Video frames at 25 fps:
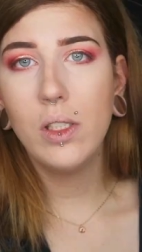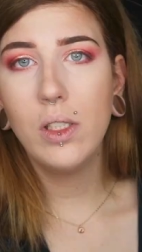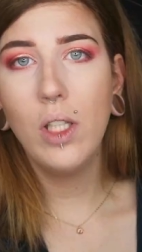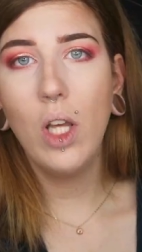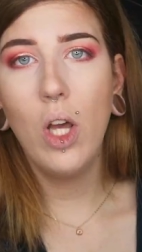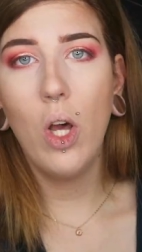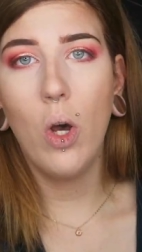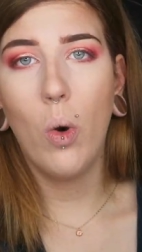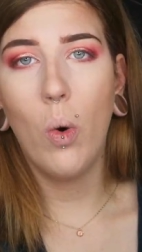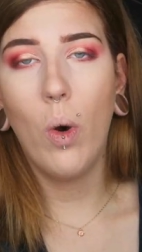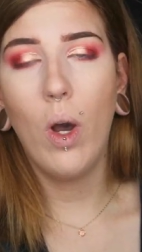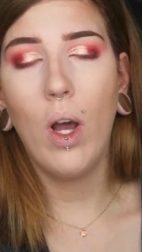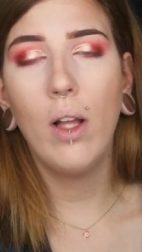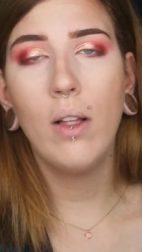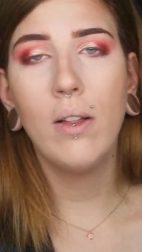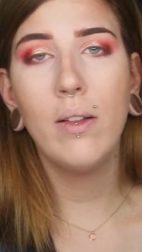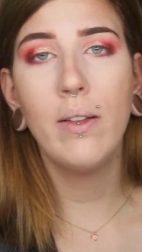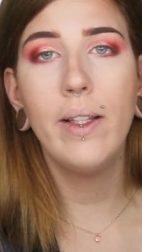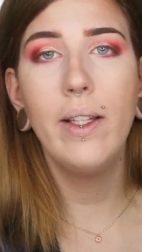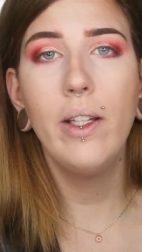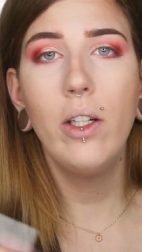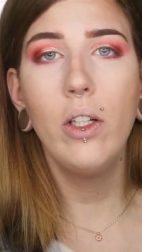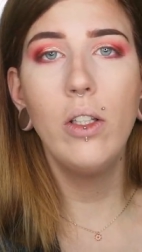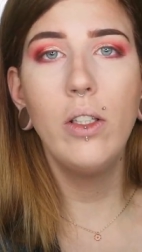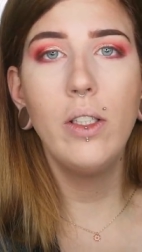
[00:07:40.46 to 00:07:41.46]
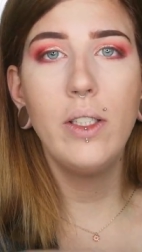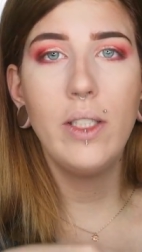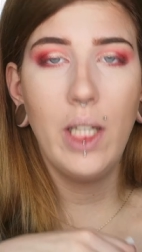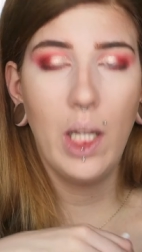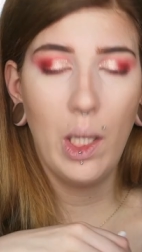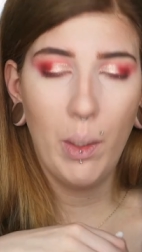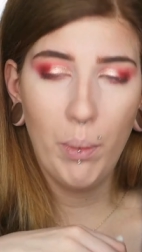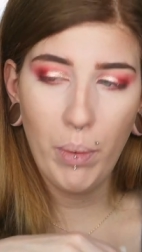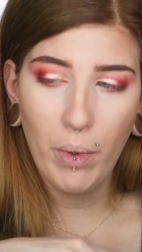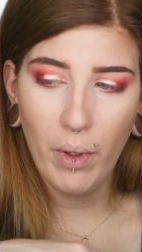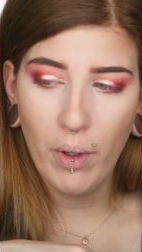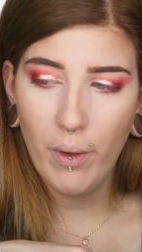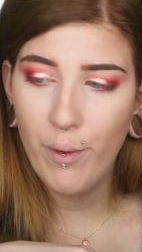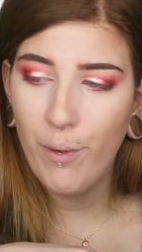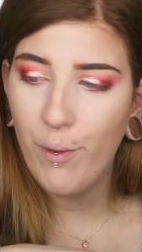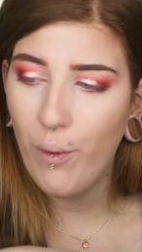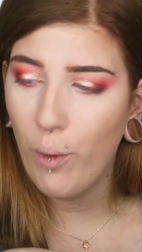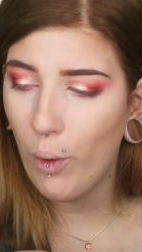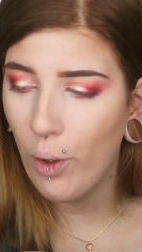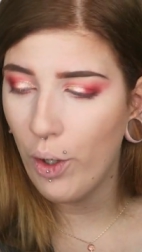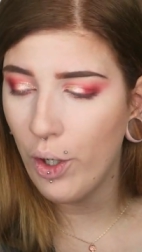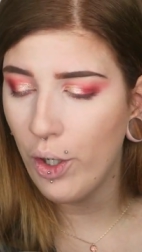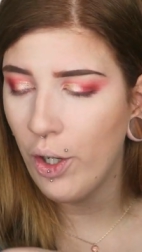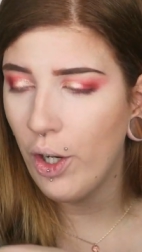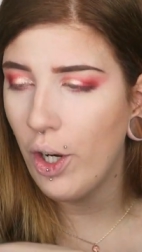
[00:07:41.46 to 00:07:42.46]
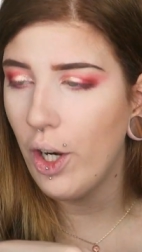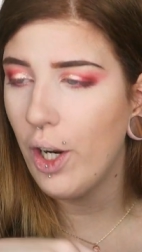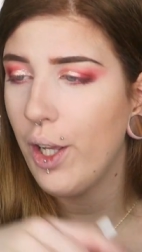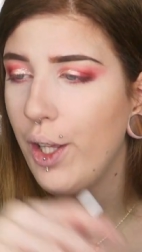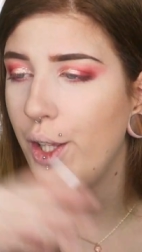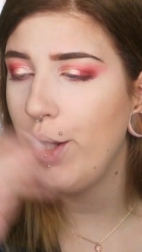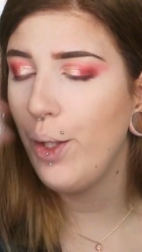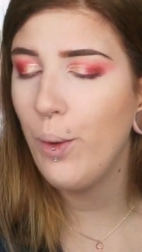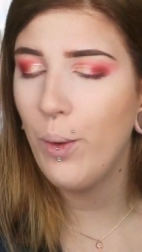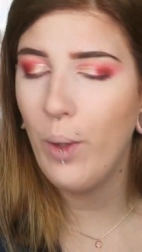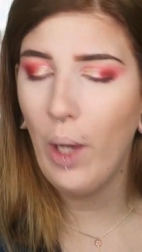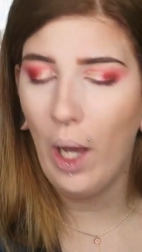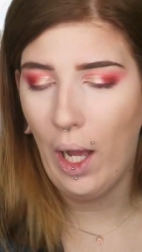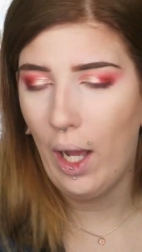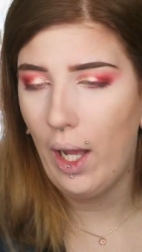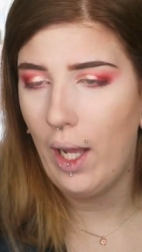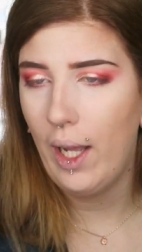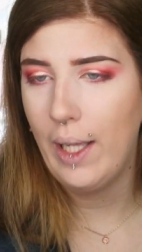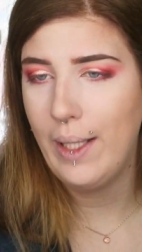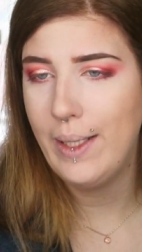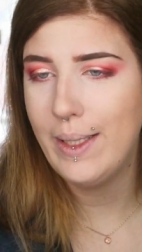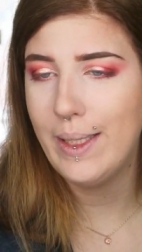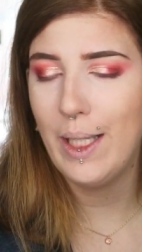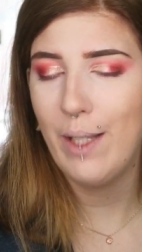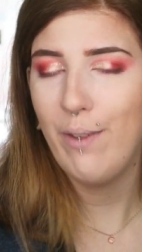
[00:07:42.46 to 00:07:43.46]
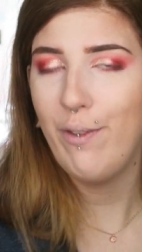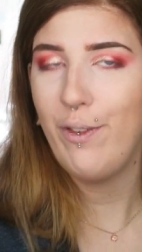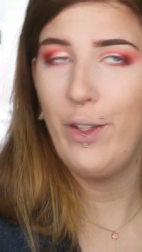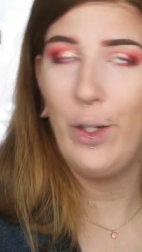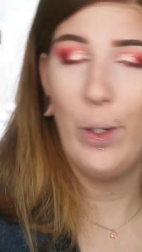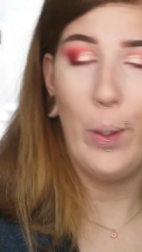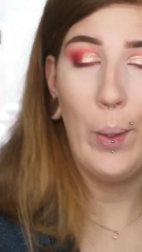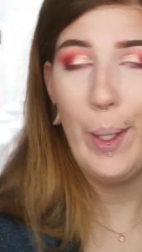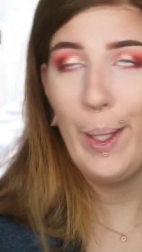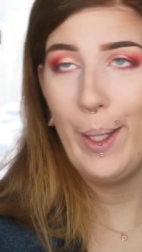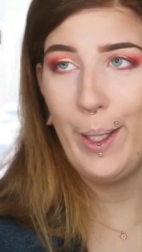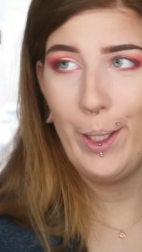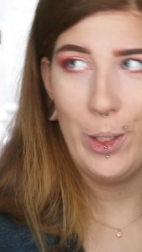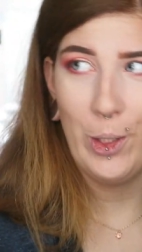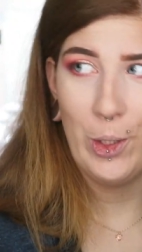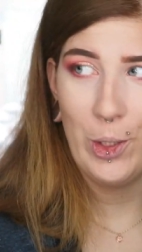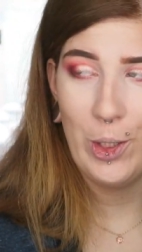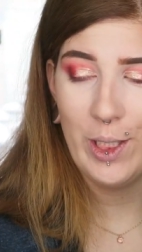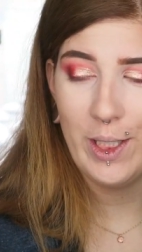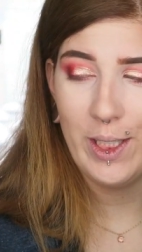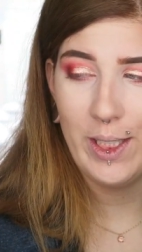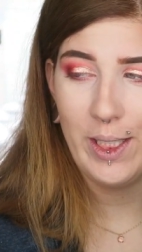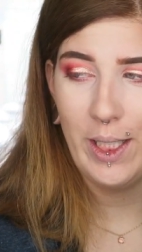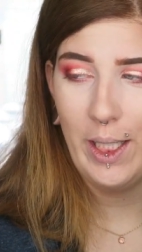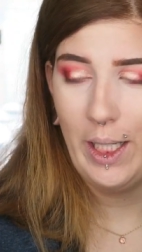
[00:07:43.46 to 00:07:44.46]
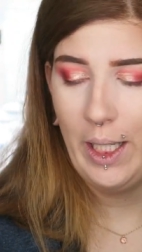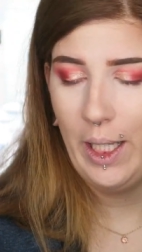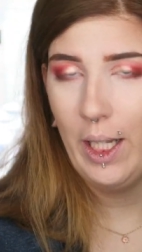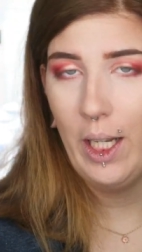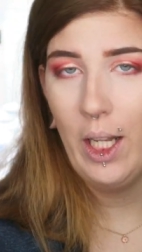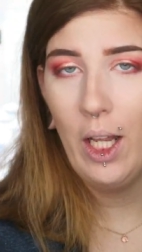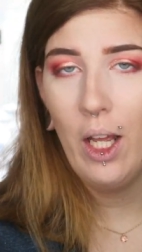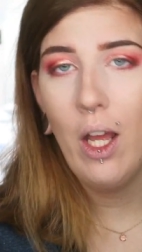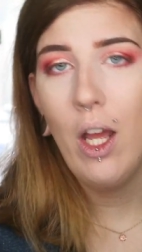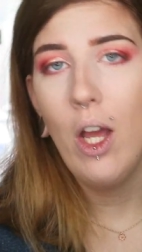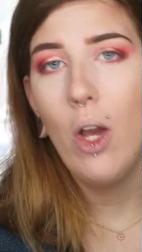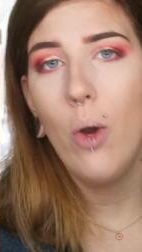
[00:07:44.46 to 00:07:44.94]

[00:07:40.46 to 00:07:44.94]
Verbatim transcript: So a little tip for you guys, if you're interested,